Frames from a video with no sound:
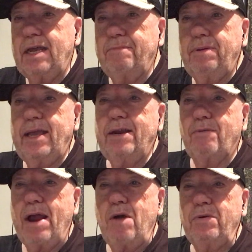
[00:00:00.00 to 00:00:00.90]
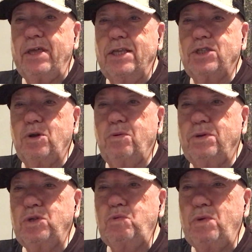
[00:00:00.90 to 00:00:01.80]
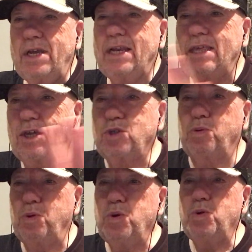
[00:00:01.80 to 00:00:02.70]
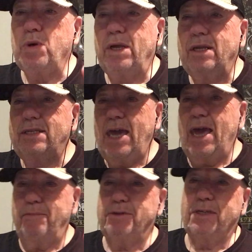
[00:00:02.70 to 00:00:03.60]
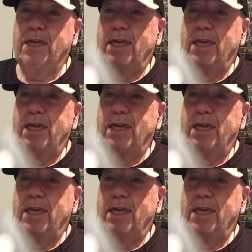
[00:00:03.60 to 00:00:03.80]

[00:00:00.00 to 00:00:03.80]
it and played around with it. So it wasn't really the true tapes.